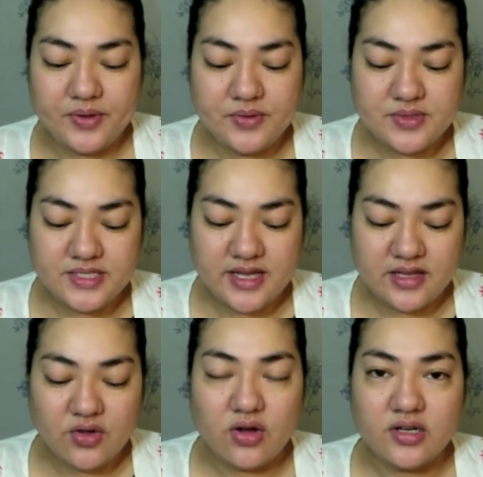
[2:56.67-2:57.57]
who sell
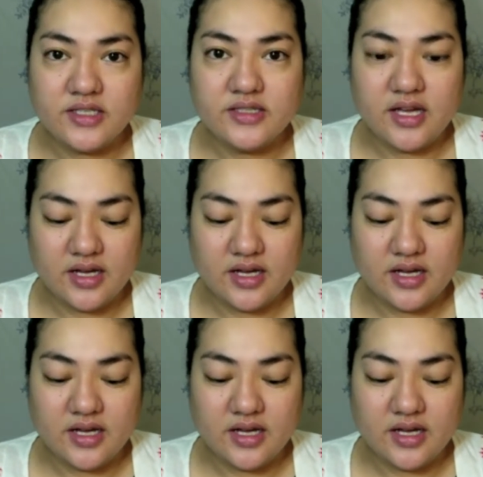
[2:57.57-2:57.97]
colored